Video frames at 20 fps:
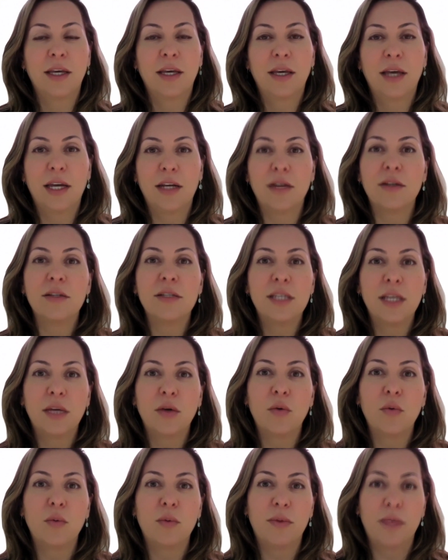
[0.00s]
And
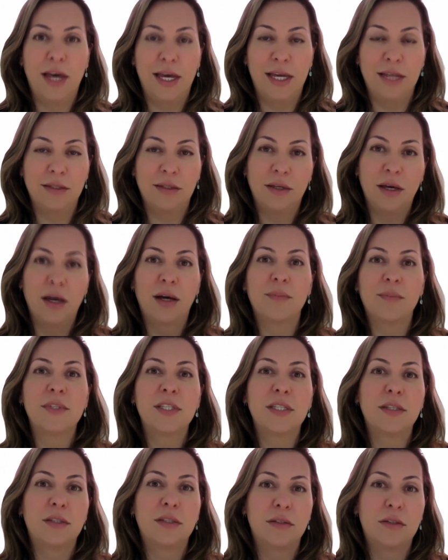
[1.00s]
until that
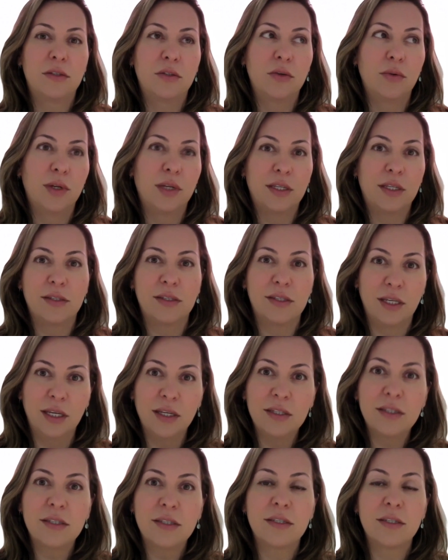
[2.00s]
comes to
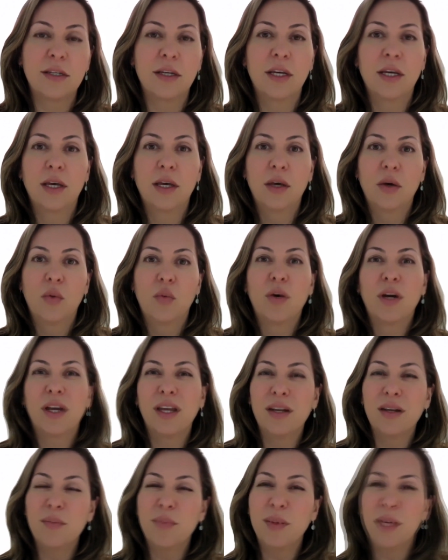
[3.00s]
exist, we're
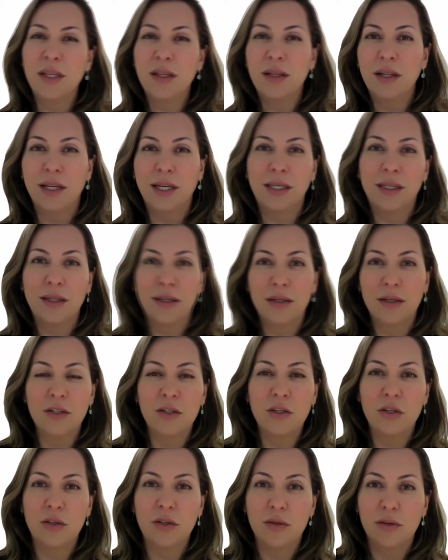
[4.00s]
going to be like,
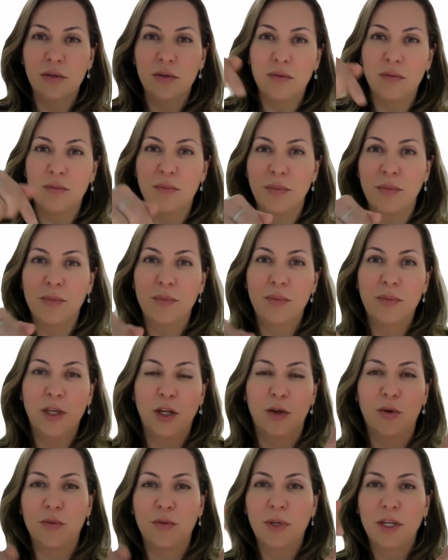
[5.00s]
you
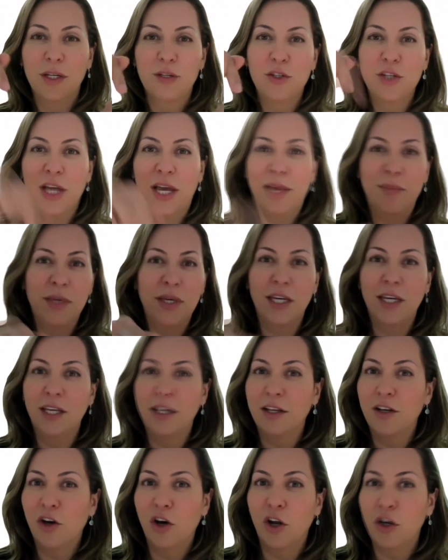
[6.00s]
know, jamming in
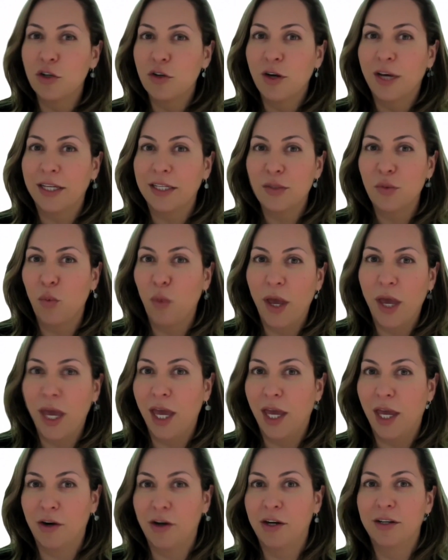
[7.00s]
contracts
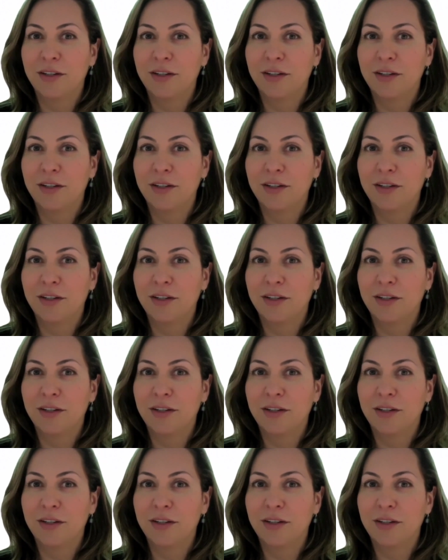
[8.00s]
where